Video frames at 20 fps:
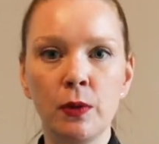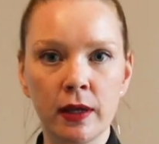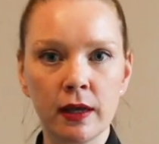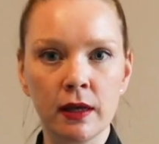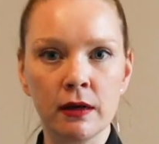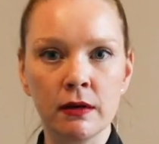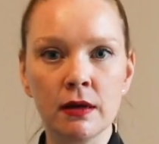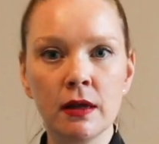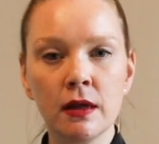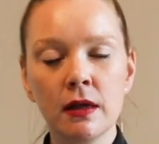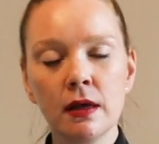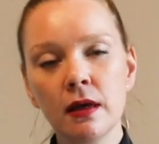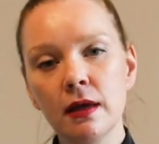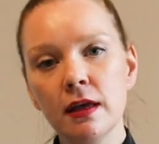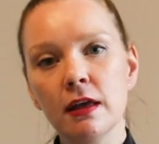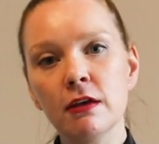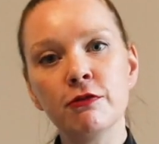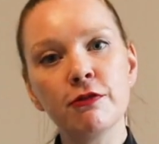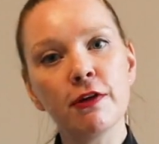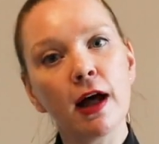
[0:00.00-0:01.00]
can
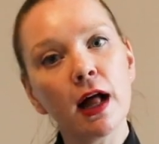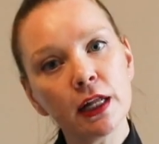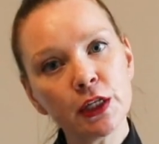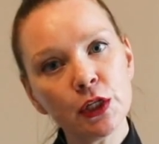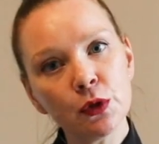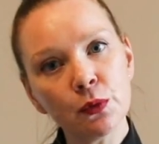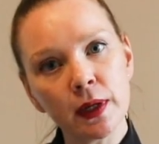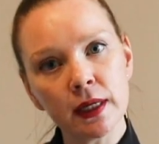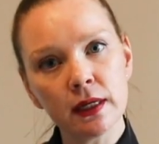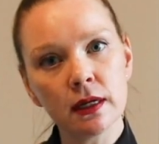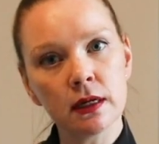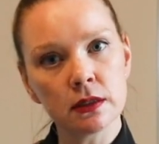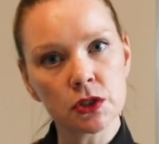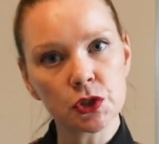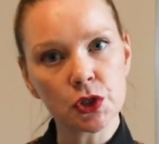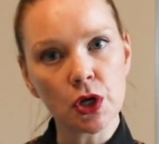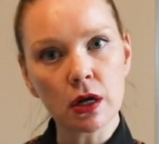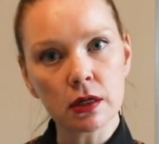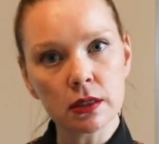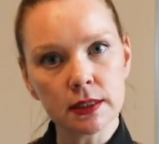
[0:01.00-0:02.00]
evaluate our
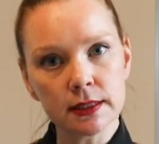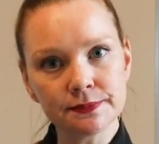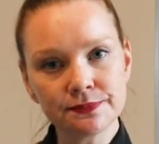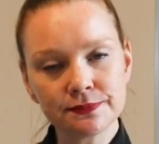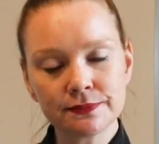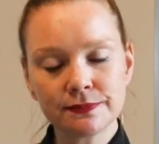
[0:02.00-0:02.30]
chocolate.